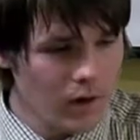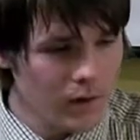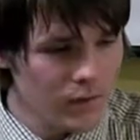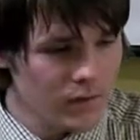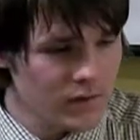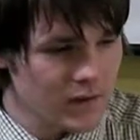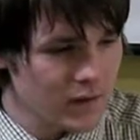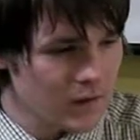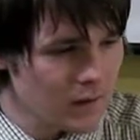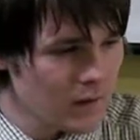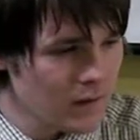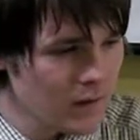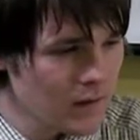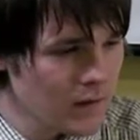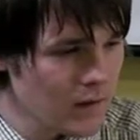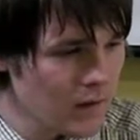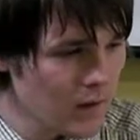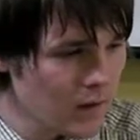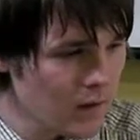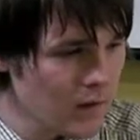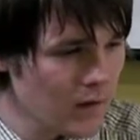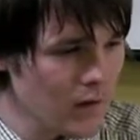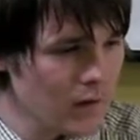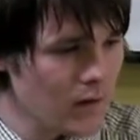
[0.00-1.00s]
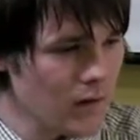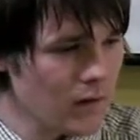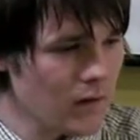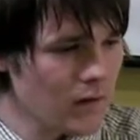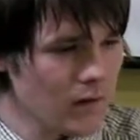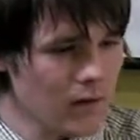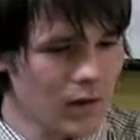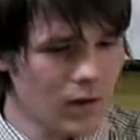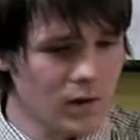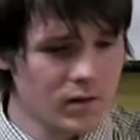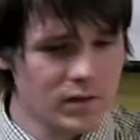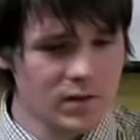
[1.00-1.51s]
I was in
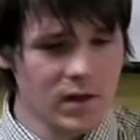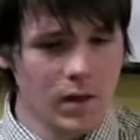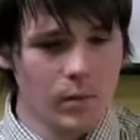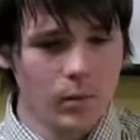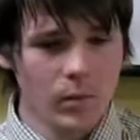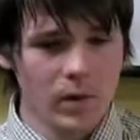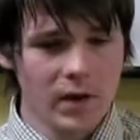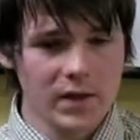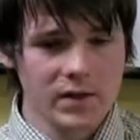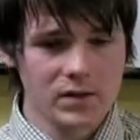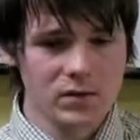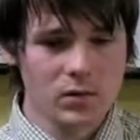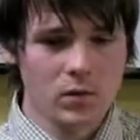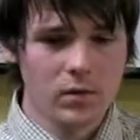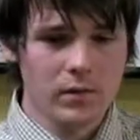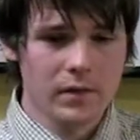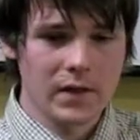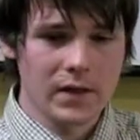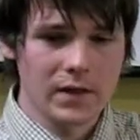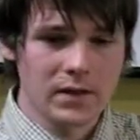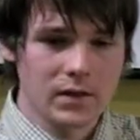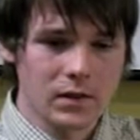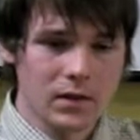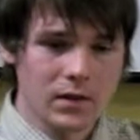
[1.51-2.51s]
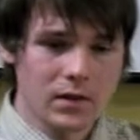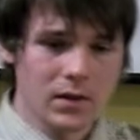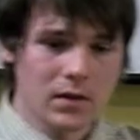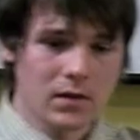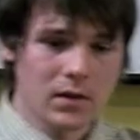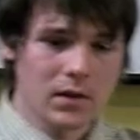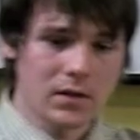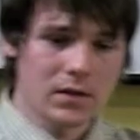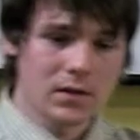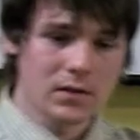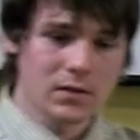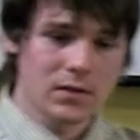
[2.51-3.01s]
a subway sort of thing
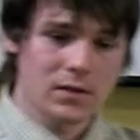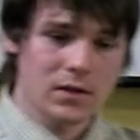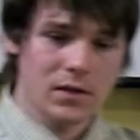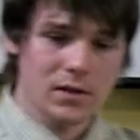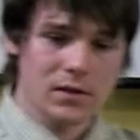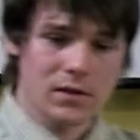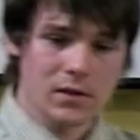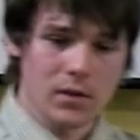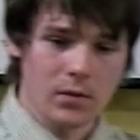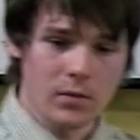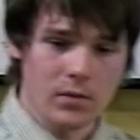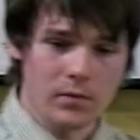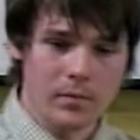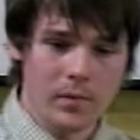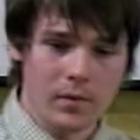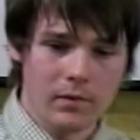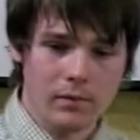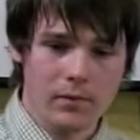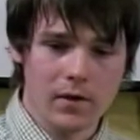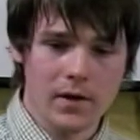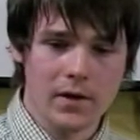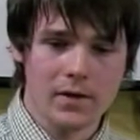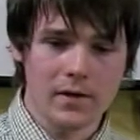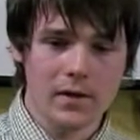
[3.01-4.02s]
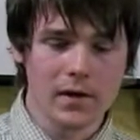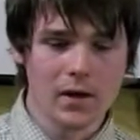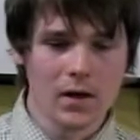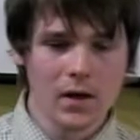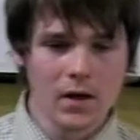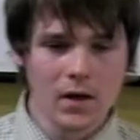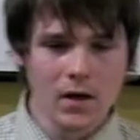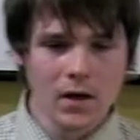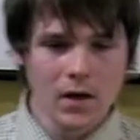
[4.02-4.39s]
in Chichester with my friend, and